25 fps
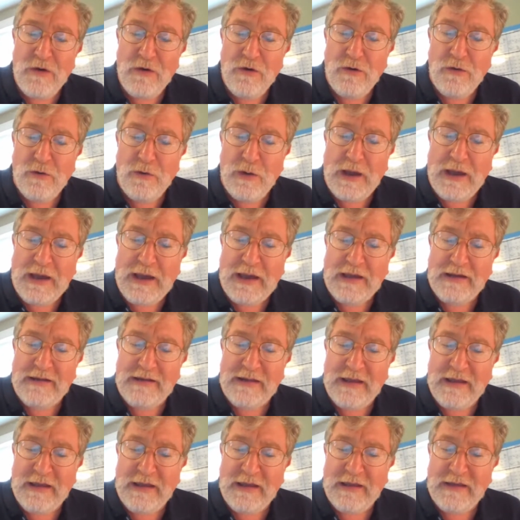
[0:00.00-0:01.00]
who
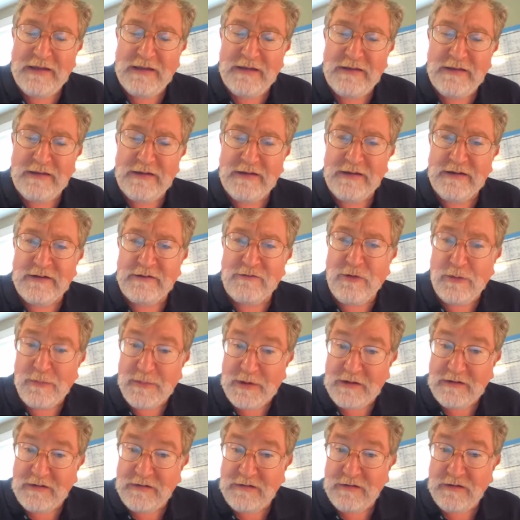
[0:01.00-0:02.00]
had a
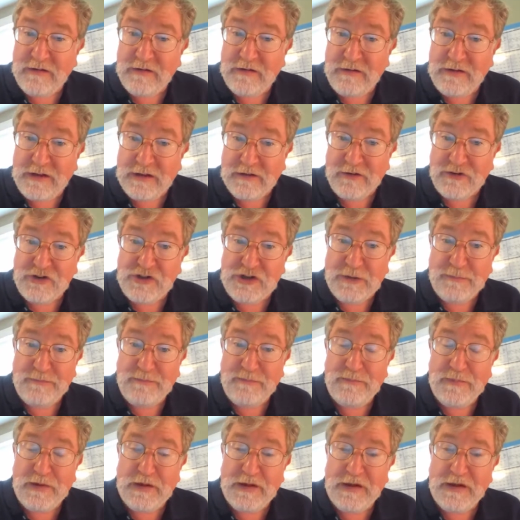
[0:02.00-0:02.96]
equipment dealership.